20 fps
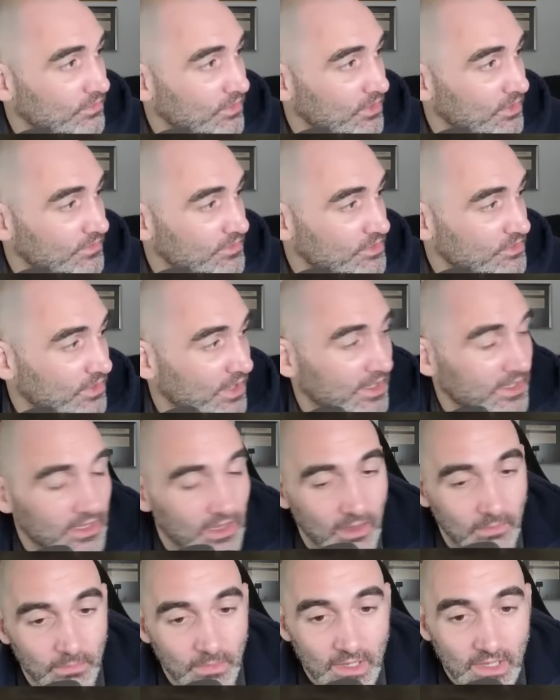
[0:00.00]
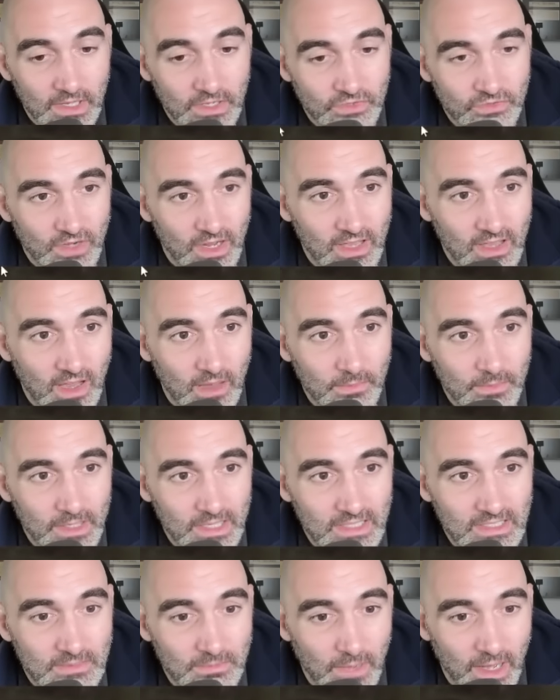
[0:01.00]
heard of Strike Gum. Strike Gum
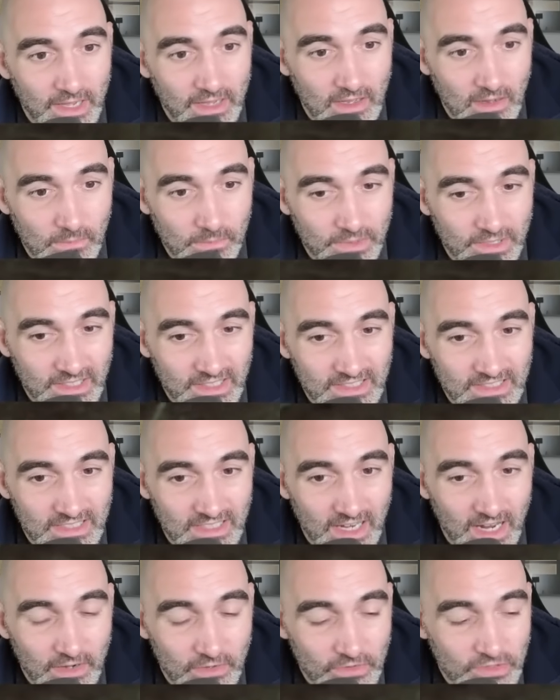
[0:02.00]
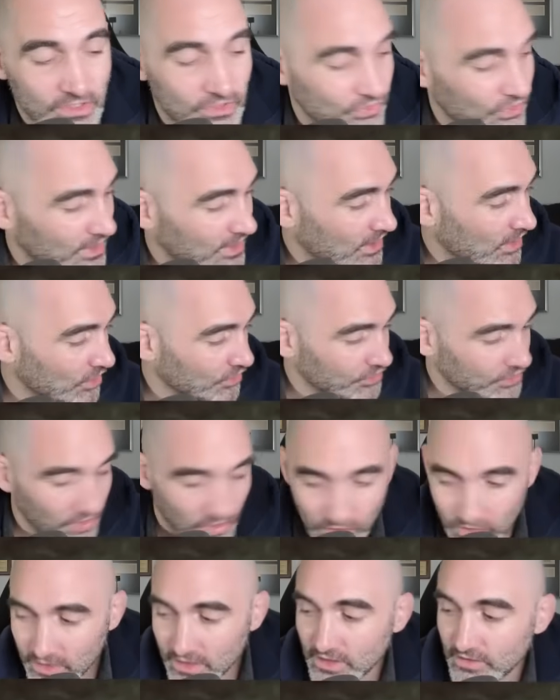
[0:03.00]
is my company. It's an energy drink
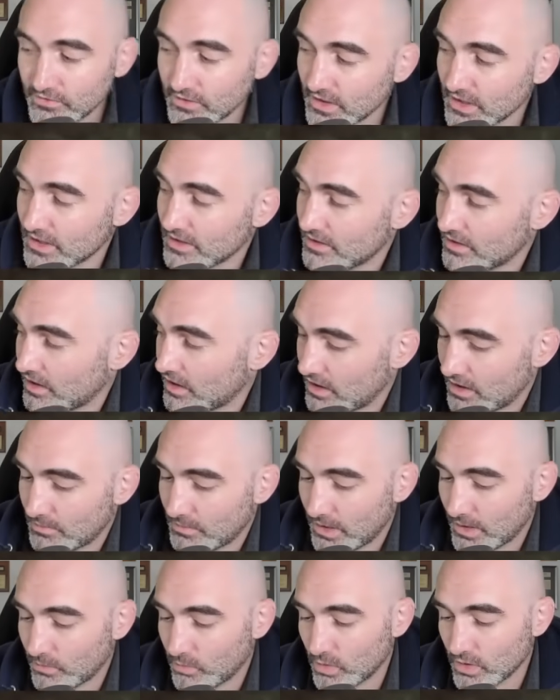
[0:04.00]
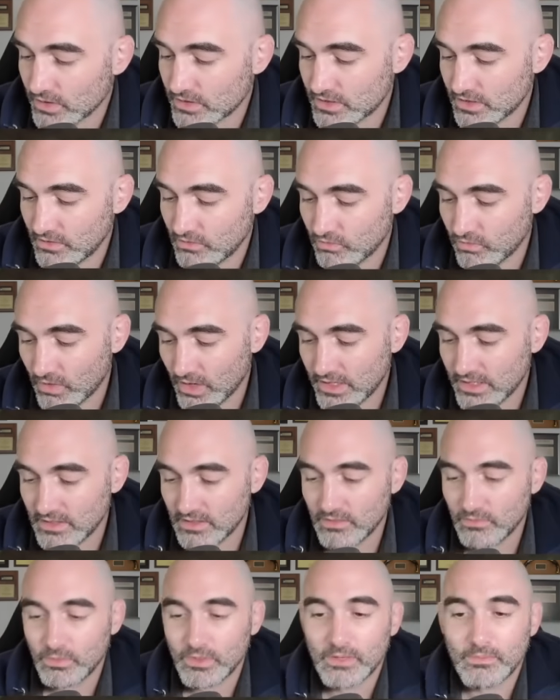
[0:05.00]
alternative. I worked right
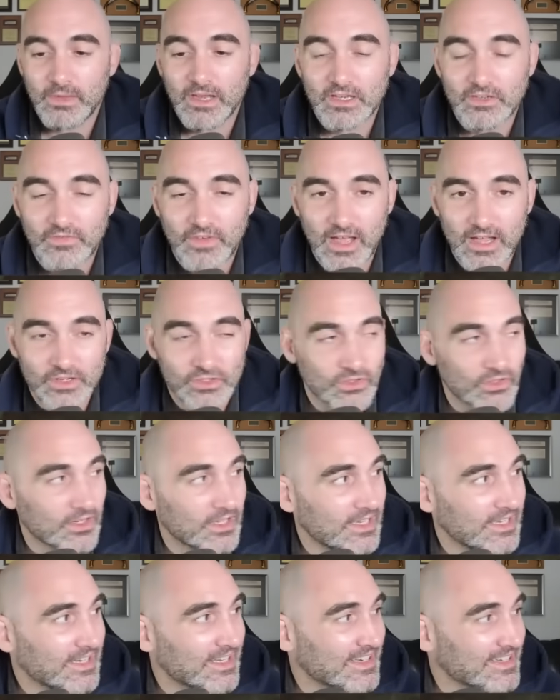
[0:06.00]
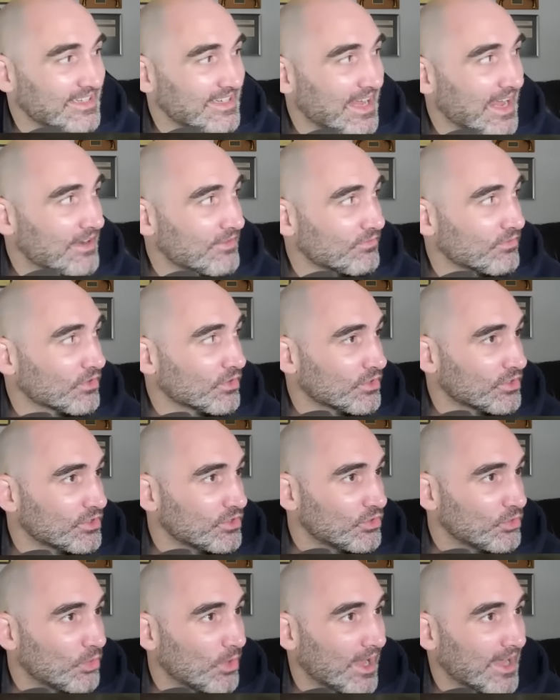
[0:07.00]
with a manufacturer in Denver,
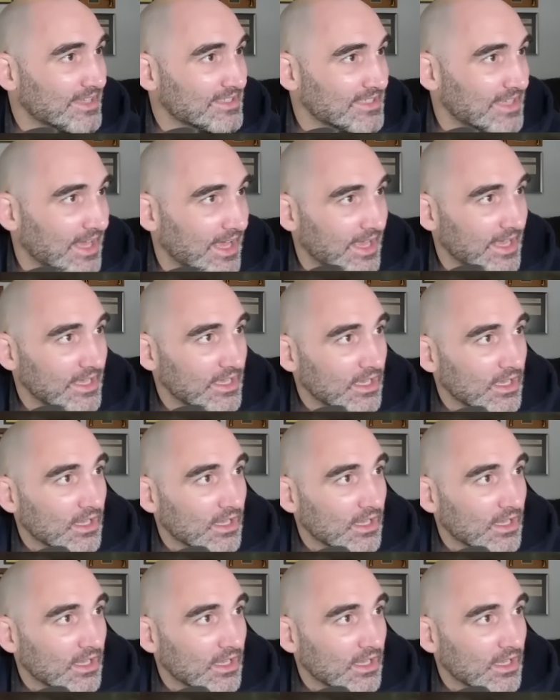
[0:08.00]
USA,